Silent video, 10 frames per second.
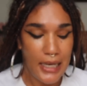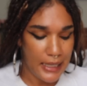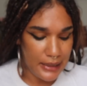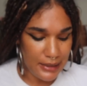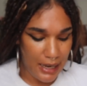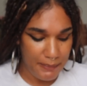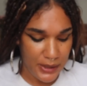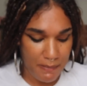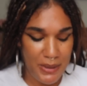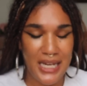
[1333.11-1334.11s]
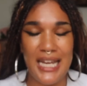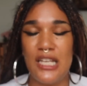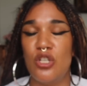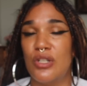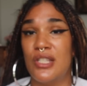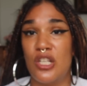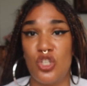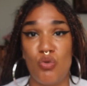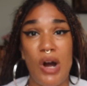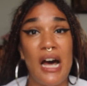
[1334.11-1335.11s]
It's time to be in your
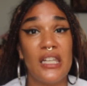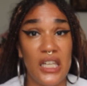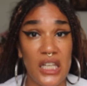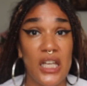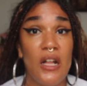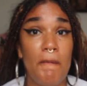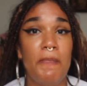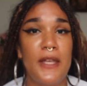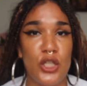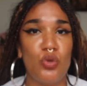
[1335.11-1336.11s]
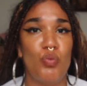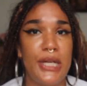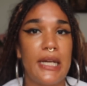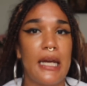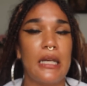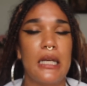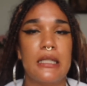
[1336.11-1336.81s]
sensuality this weekend.